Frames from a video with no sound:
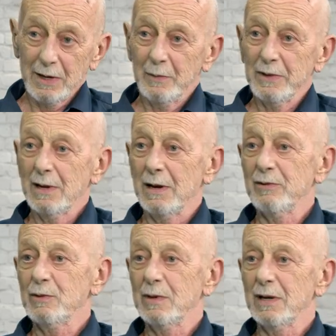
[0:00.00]
up in the air
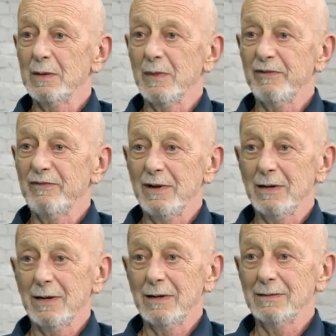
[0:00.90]
and twiddling my
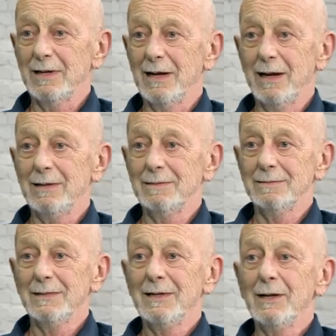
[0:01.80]
feet. And I
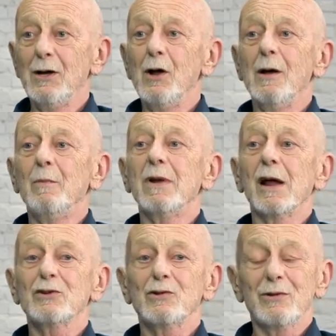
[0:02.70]

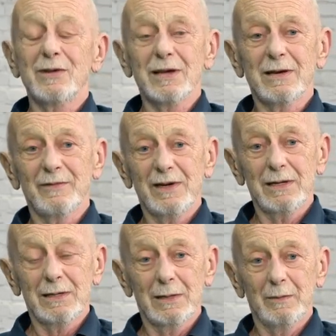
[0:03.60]
blush to think of
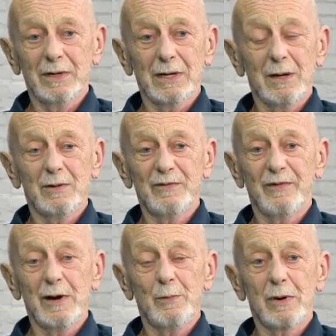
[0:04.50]
it, but I was
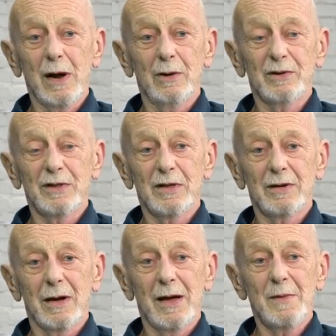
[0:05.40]
very proud at the
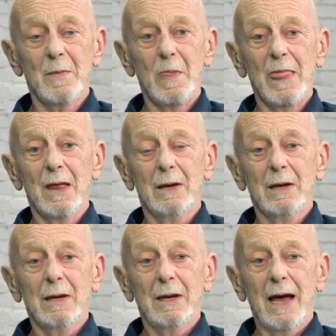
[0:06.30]
time.
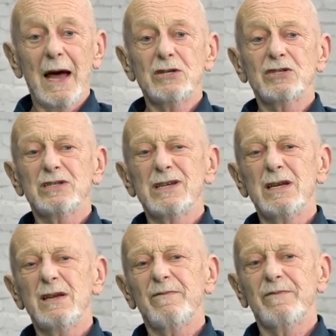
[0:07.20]
And
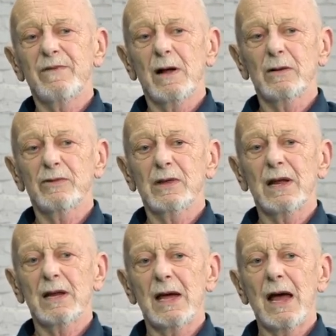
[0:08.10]
she felt
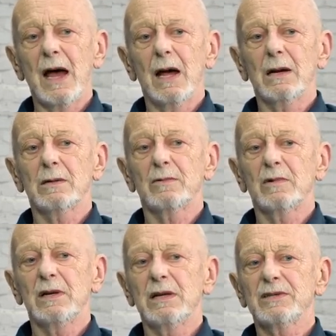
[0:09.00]
that I had
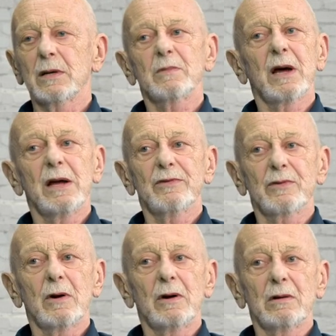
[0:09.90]
really some kind of
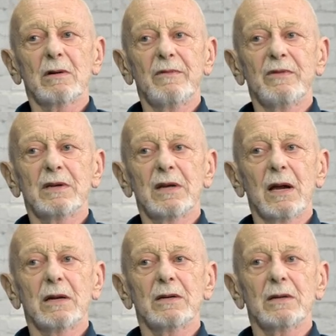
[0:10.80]
choreographic
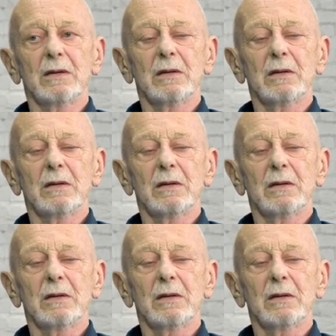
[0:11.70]
talent.